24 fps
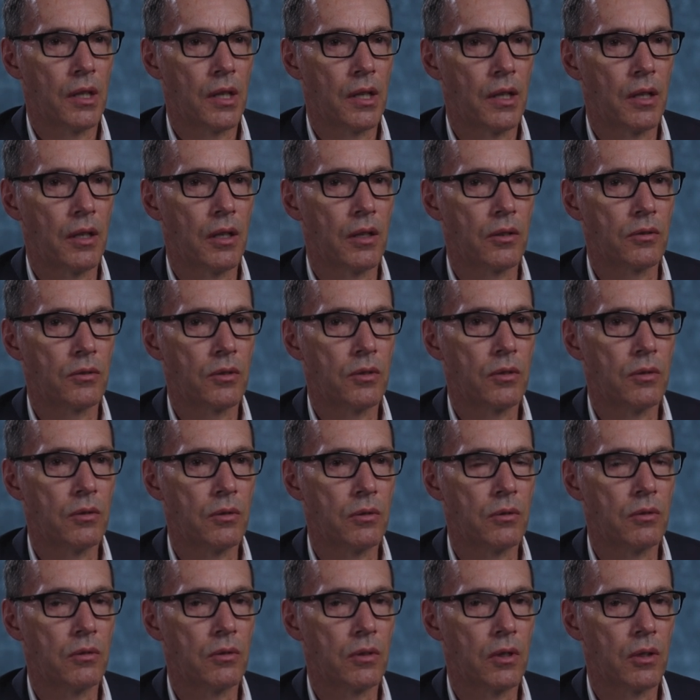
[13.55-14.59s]
uh,
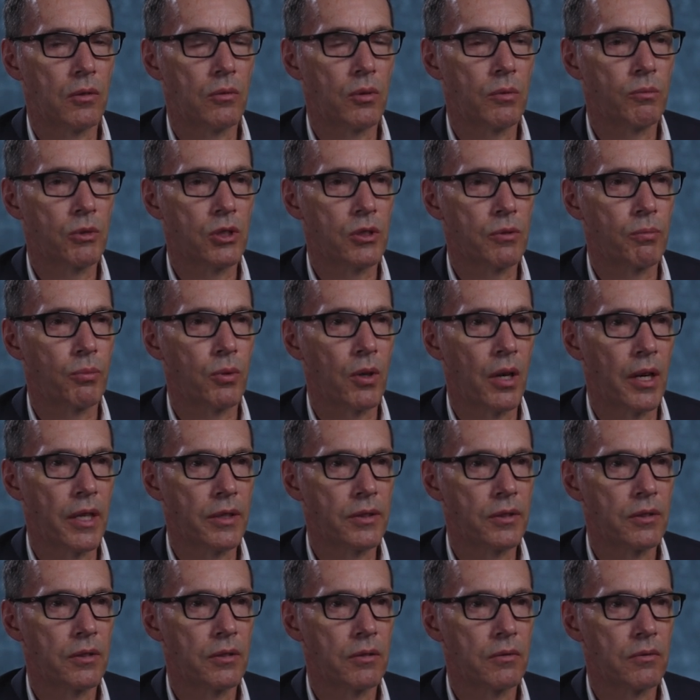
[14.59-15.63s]
to a woman's
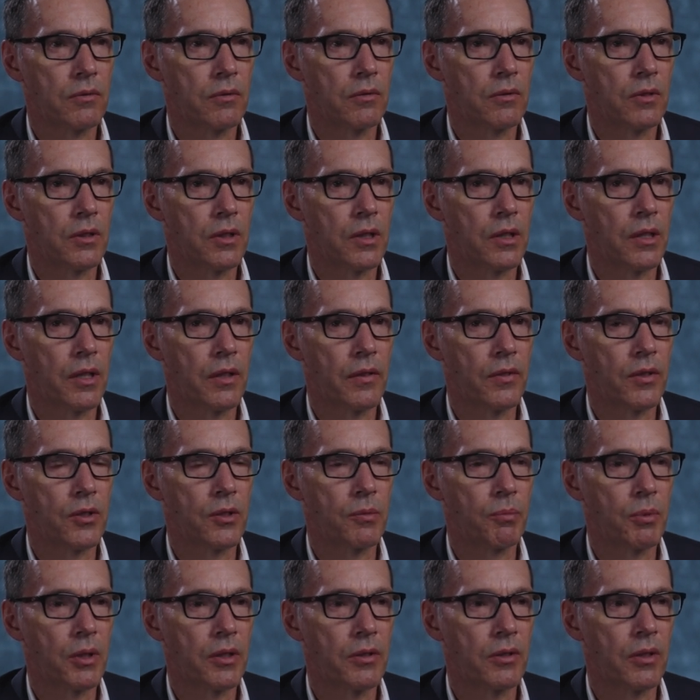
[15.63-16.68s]
breast uh,
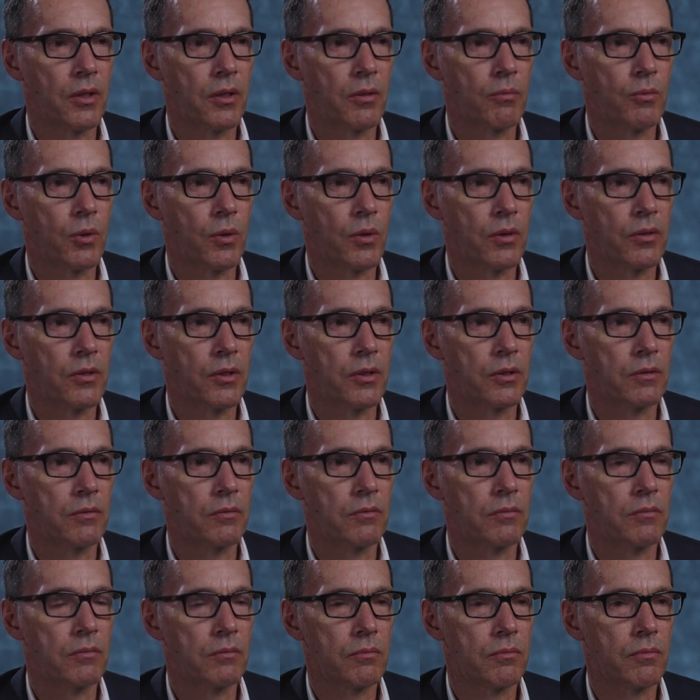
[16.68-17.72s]
that's been there more than